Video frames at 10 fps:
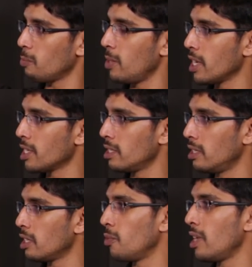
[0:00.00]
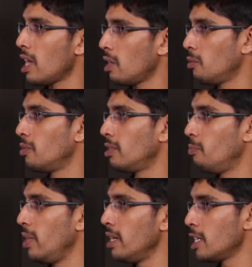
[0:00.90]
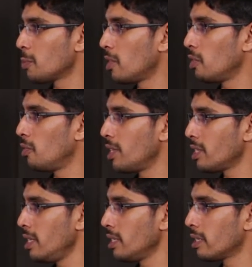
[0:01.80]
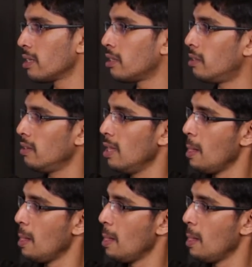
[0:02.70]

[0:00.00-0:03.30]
application that we have built as part of the residential card